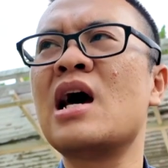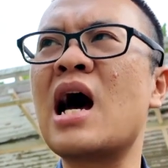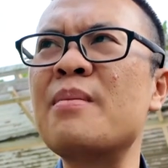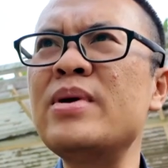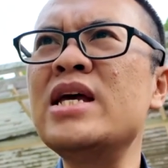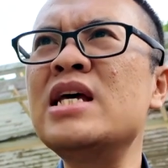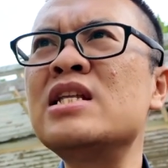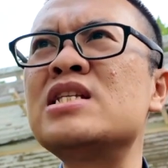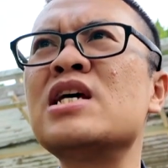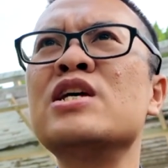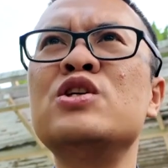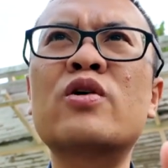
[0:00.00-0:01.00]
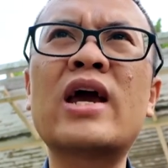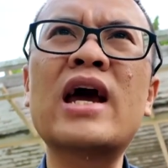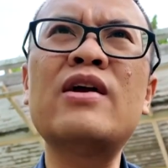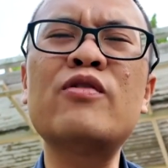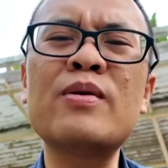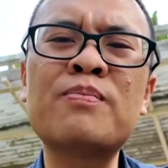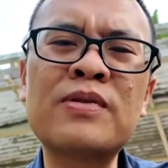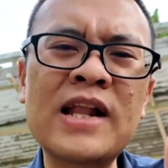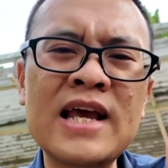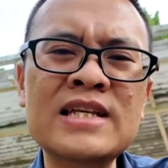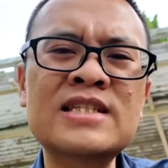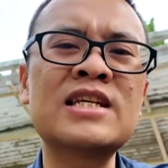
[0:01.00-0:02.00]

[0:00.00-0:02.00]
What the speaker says: I mean, you can replace